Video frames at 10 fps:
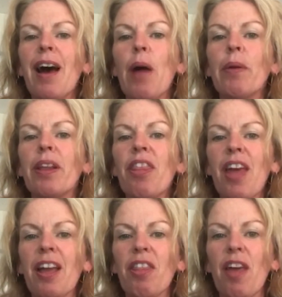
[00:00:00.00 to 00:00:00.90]
I want to
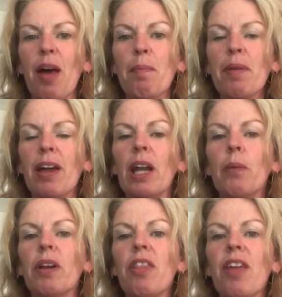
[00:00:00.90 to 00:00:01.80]
thank them and I
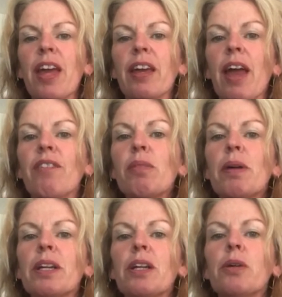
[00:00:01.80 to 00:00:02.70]
want to thank
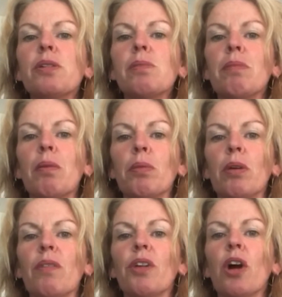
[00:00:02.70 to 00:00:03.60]
everybody who is a
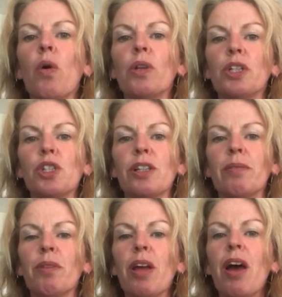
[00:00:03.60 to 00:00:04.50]
member of the coalition.